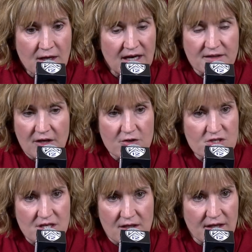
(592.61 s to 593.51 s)
I thought
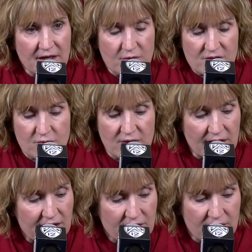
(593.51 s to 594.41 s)
UCLA was
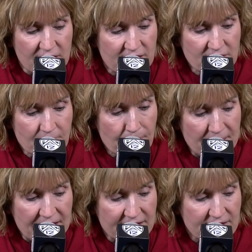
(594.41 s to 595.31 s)
really good
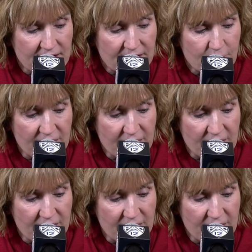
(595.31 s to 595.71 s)
and uh,